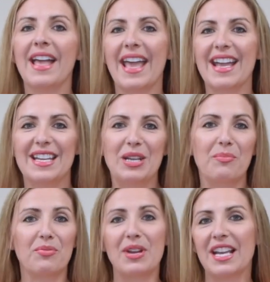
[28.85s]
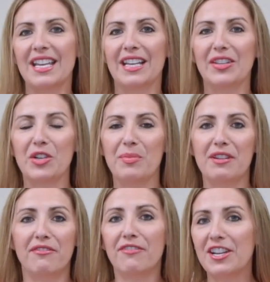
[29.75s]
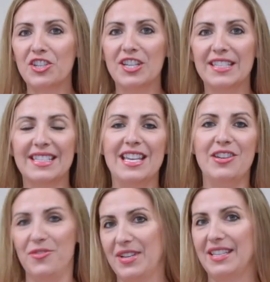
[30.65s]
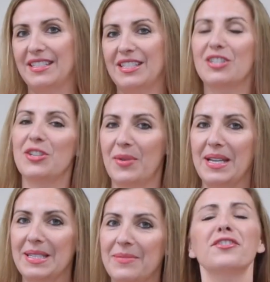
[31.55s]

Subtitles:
and bring it a little bit of freshness and newness to it.